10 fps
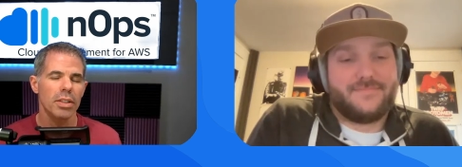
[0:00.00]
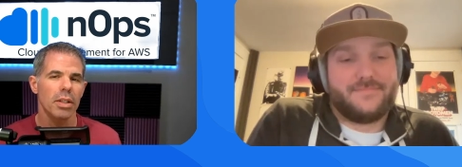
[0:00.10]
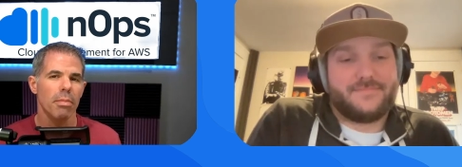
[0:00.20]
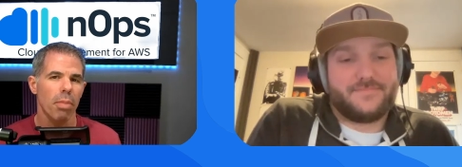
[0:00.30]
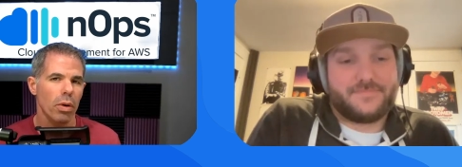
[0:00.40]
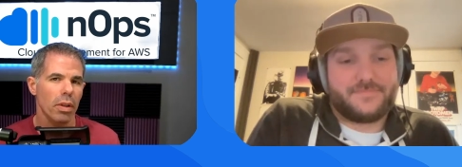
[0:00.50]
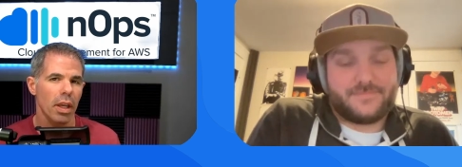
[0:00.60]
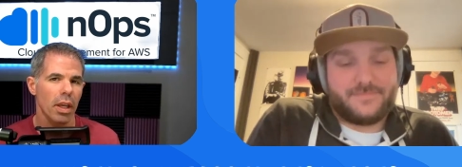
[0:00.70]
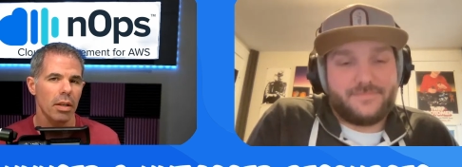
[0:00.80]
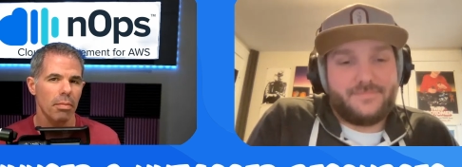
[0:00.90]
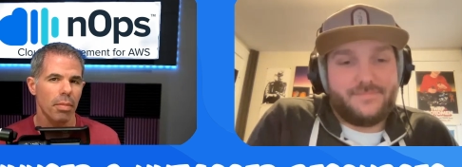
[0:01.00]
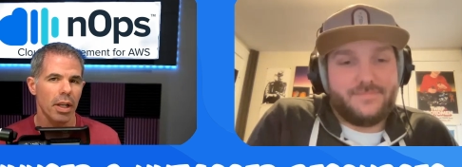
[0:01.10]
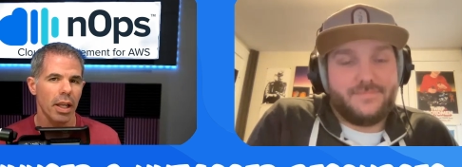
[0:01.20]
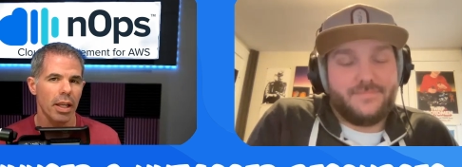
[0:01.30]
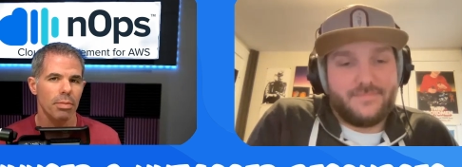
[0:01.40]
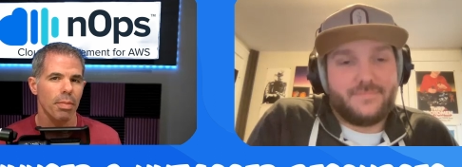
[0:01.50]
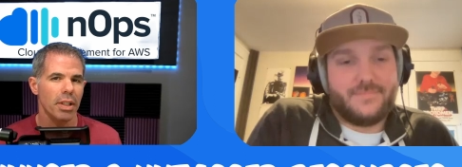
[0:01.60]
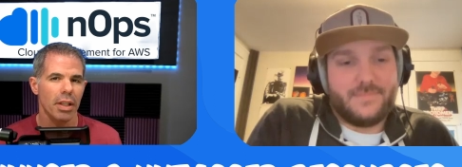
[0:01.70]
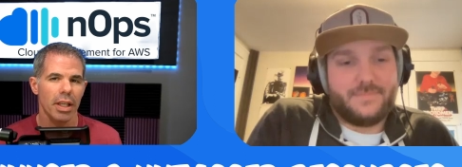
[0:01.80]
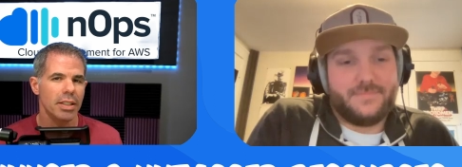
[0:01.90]
Speaker 1: wasn't important then, but is,
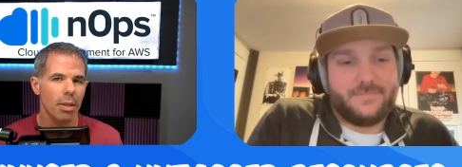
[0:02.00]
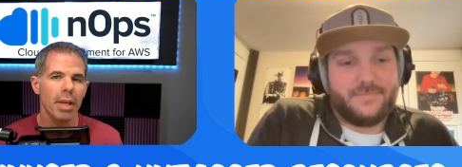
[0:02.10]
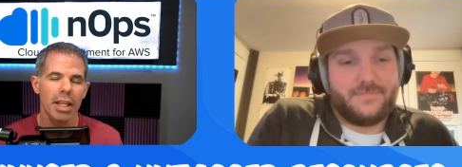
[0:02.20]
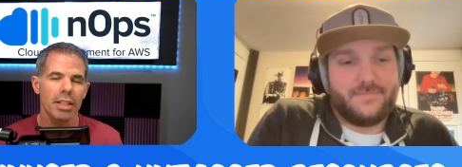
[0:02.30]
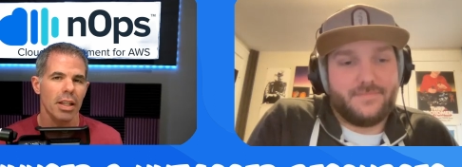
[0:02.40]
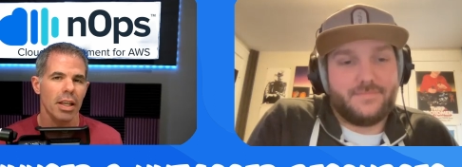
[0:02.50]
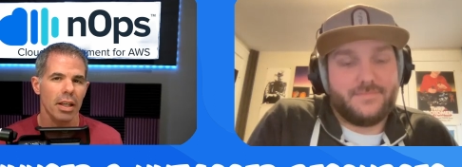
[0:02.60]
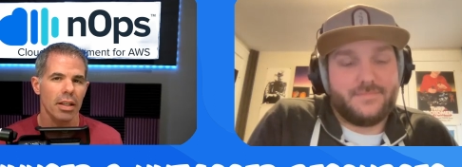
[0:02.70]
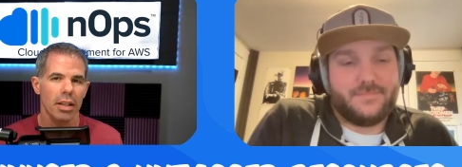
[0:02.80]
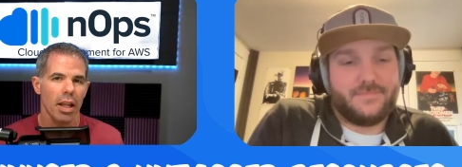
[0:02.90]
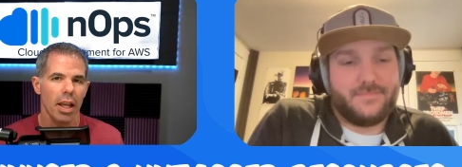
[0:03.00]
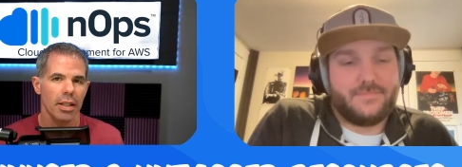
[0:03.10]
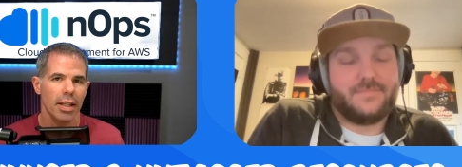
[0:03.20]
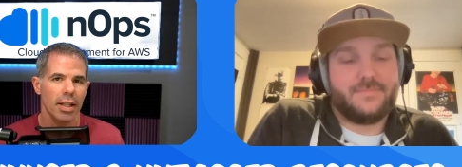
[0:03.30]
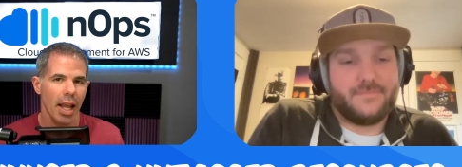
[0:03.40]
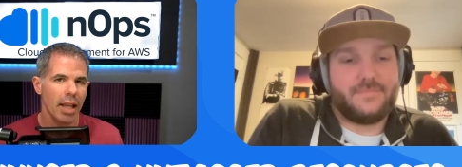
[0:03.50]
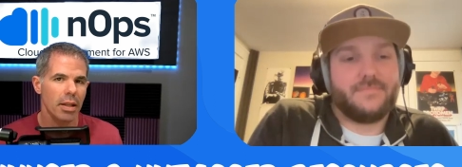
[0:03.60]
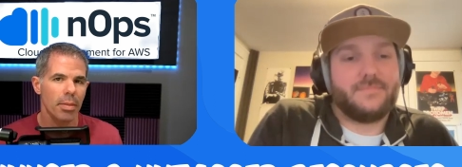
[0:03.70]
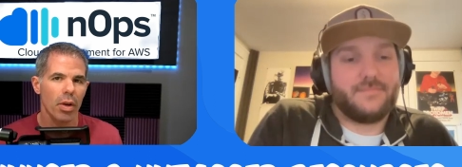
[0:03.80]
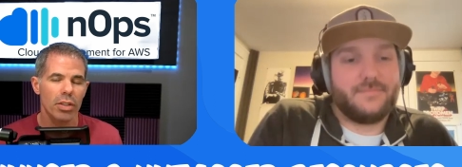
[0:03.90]
is the biggest thing in, in an
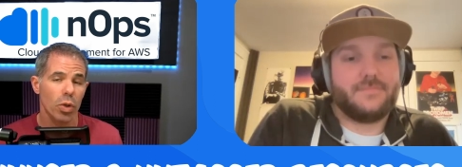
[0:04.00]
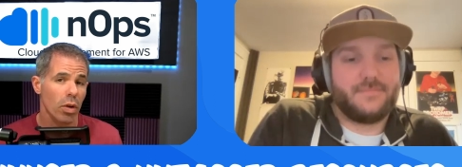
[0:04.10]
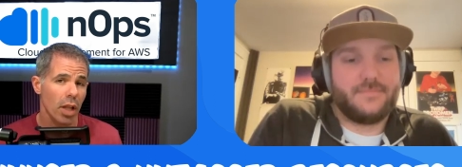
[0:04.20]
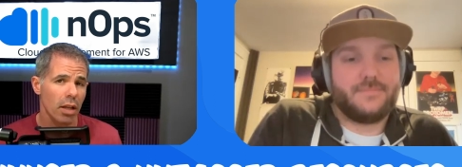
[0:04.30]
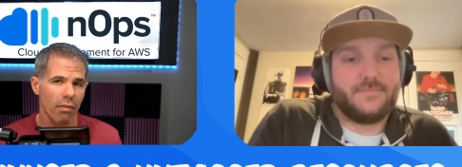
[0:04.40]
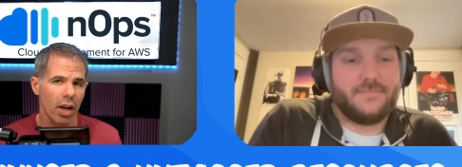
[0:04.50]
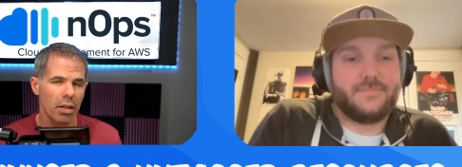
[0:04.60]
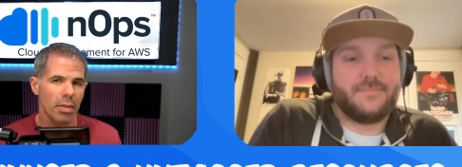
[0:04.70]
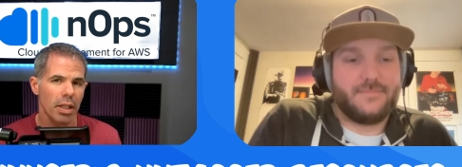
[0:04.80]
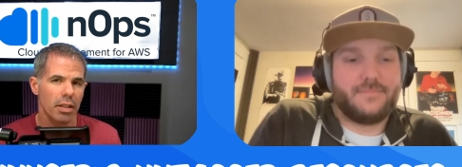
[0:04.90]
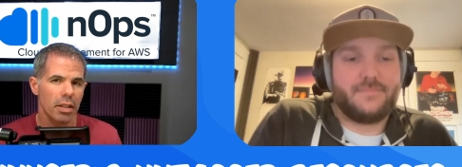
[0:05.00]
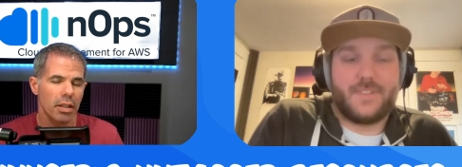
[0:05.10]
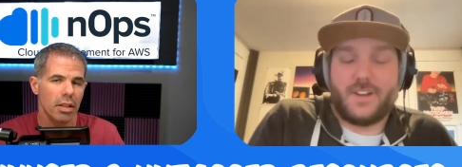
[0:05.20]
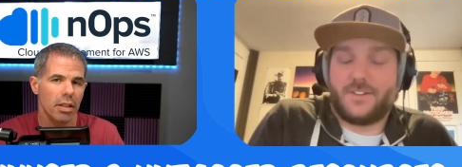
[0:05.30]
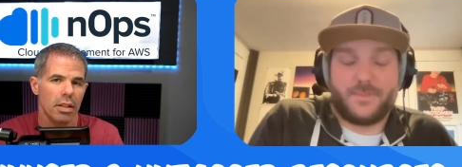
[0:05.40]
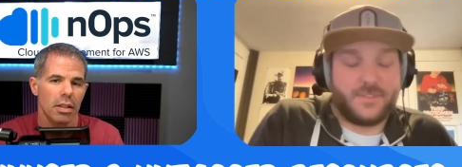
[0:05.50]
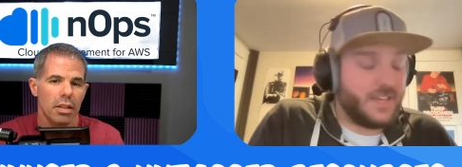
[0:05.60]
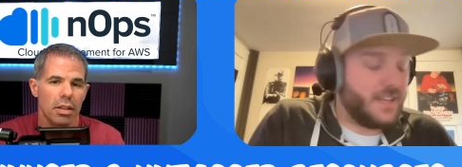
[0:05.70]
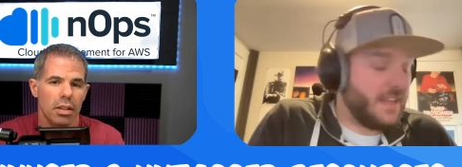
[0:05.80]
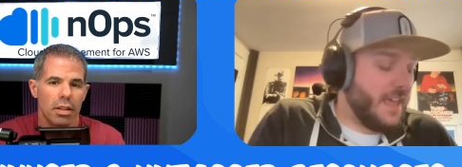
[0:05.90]
AWS or cloud environment.
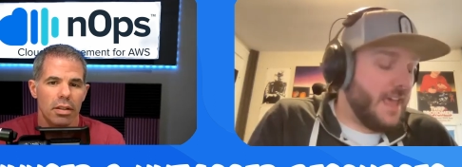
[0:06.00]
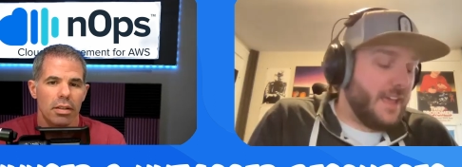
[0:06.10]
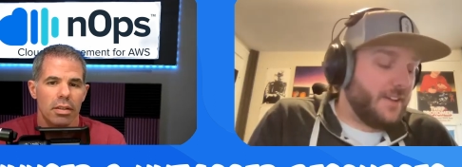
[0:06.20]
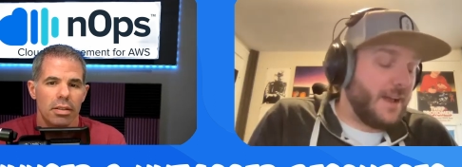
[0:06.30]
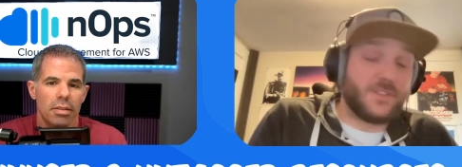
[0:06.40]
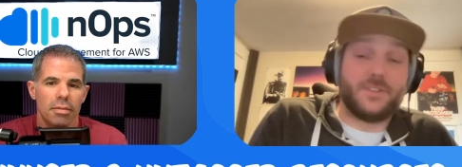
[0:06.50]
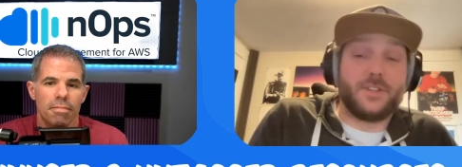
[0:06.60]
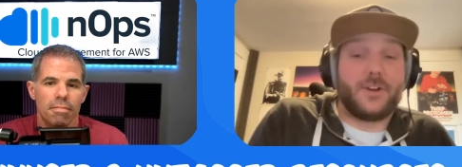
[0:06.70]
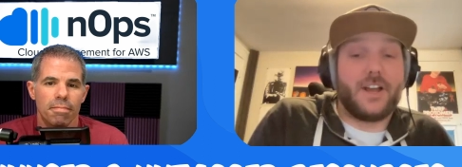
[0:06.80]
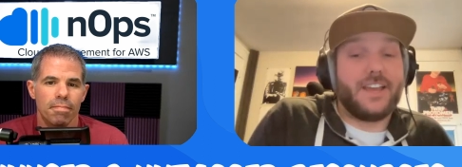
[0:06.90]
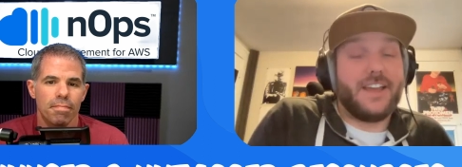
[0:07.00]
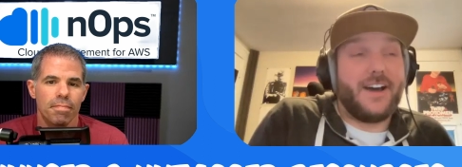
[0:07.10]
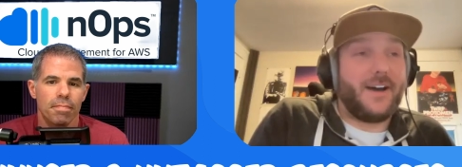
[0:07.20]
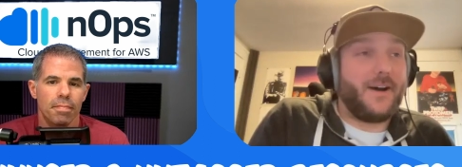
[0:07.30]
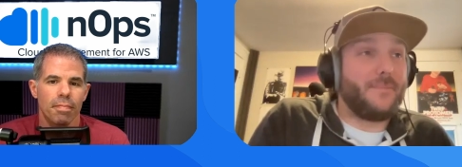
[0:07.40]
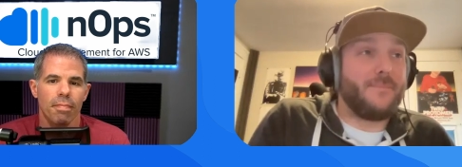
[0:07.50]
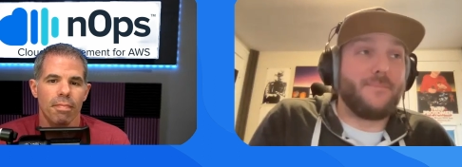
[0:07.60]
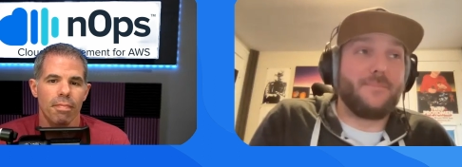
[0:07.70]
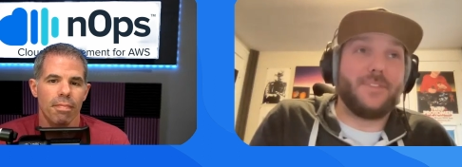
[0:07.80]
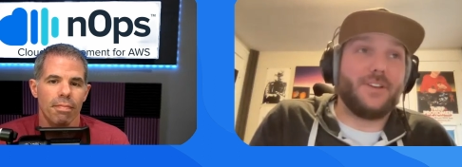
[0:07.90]
Speaker 2: 100%. You're absolutely right. Um,
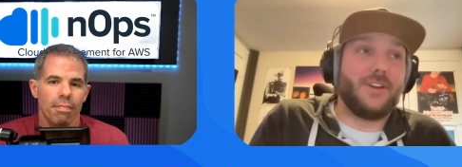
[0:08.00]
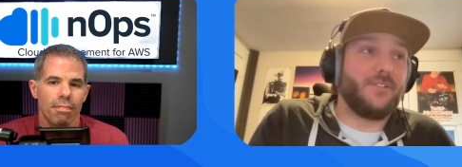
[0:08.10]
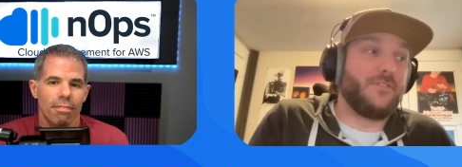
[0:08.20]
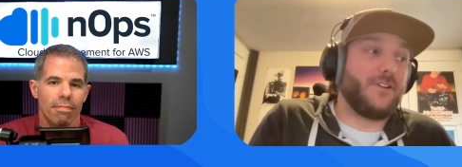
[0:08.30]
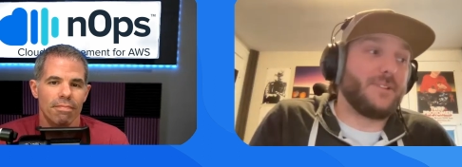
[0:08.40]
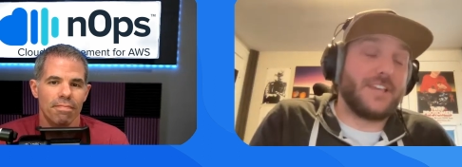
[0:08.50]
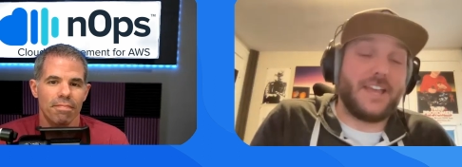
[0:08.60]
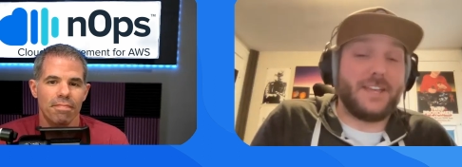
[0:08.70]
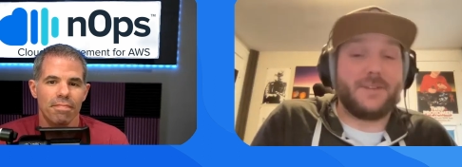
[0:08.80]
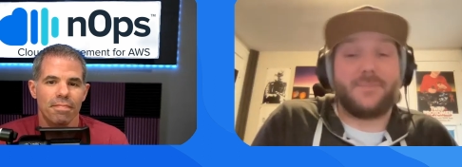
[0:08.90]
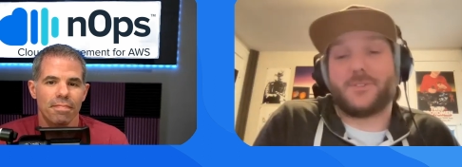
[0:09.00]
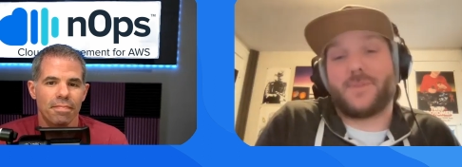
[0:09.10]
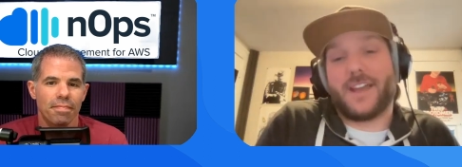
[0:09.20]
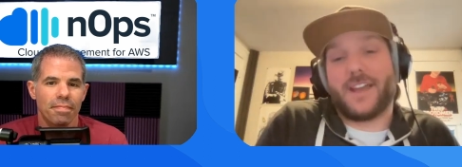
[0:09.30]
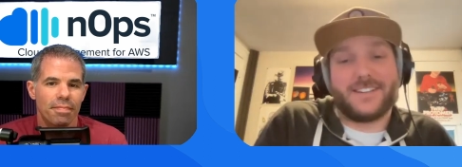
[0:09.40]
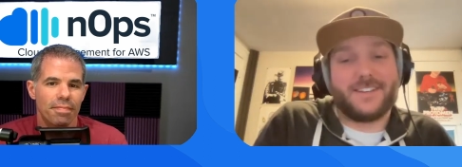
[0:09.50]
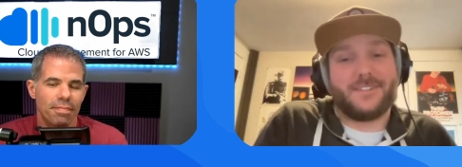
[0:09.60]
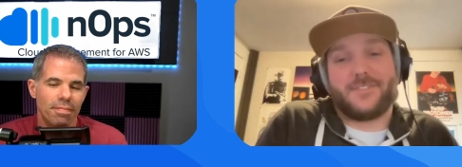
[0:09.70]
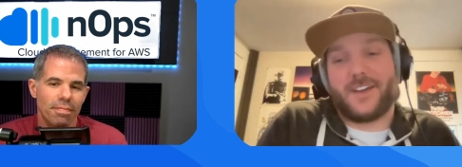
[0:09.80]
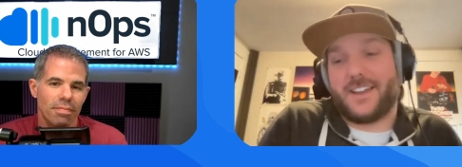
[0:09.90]
you know, from a tagging
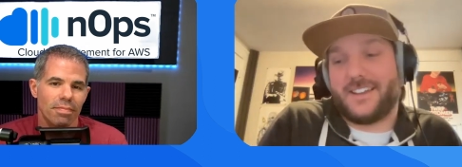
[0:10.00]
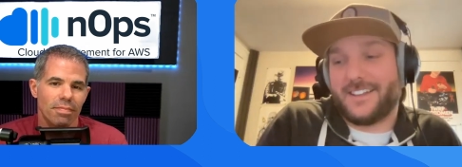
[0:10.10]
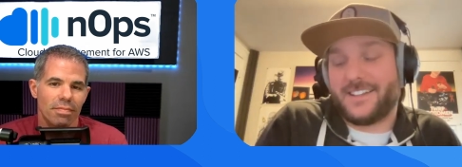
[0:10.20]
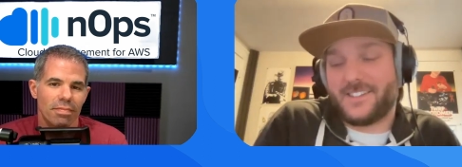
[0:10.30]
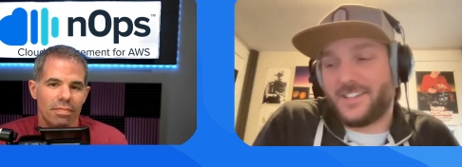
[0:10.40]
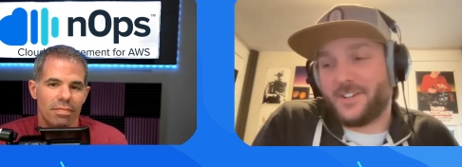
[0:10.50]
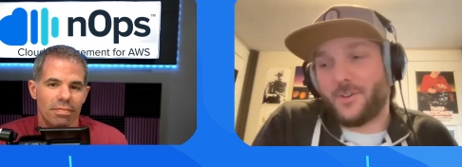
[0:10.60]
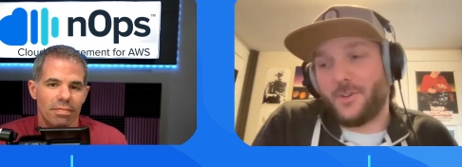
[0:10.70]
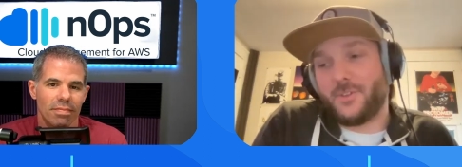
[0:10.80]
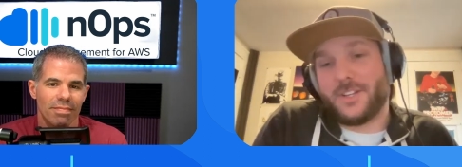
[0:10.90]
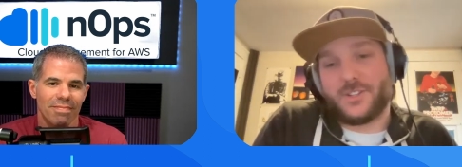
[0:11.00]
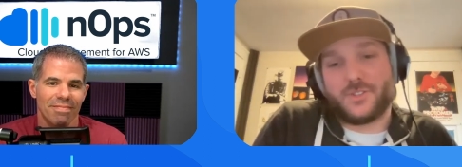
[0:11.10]
perspective, I, I, like to say you're only as